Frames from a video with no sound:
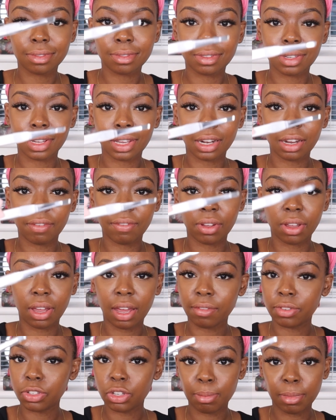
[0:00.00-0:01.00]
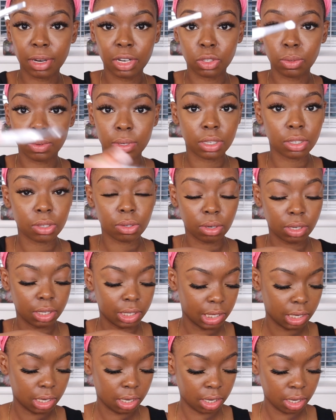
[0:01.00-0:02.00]
You can never have too many tweezers,
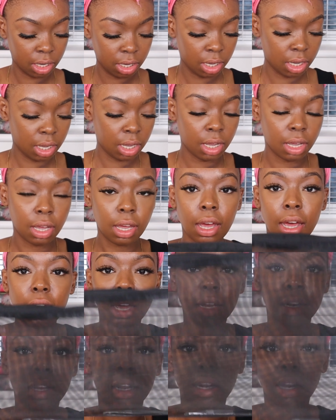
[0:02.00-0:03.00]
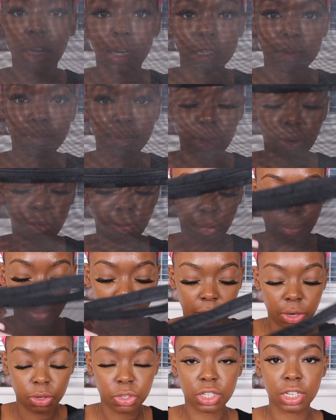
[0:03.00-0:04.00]
honestly. And a nice beautiful
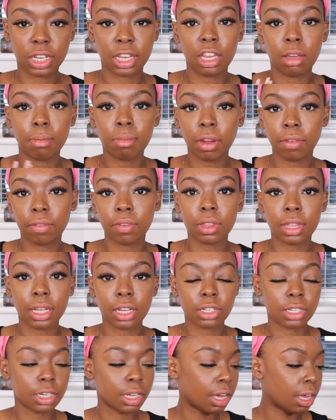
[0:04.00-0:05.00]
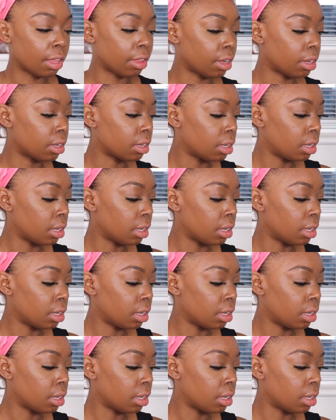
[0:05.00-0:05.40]
pouch to keep everything together.